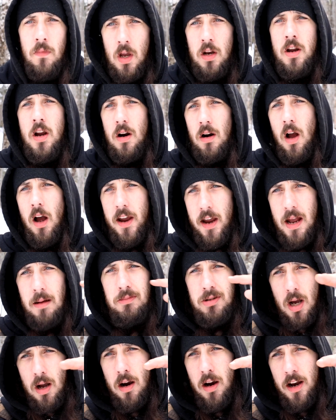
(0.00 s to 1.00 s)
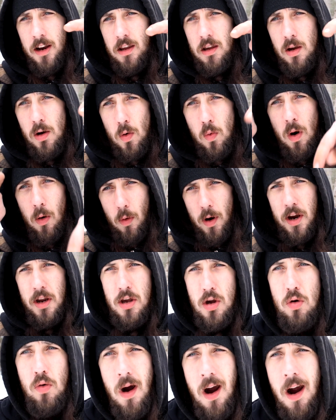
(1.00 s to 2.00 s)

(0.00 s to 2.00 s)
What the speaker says: And here I am talking to you where you